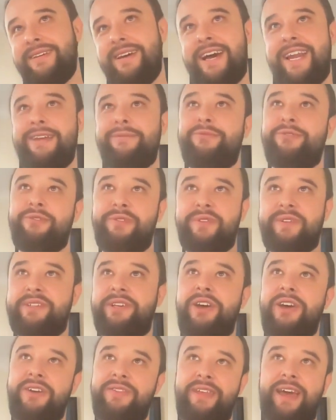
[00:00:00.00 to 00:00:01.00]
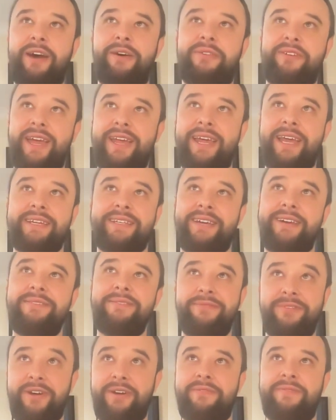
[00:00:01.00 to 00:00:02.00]
And it would return the healthcare data
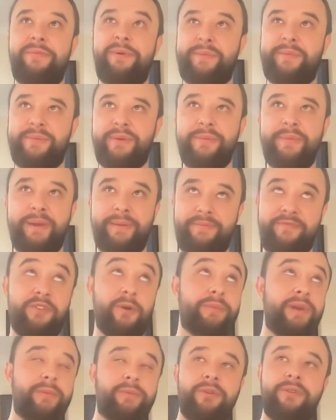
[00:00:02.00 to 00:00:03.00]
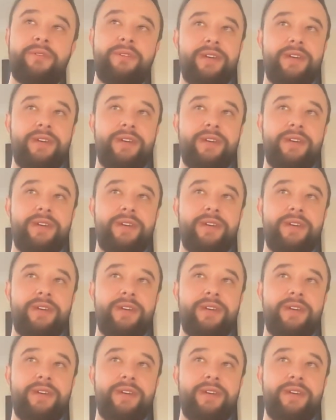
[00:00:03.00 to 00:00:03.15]
for people.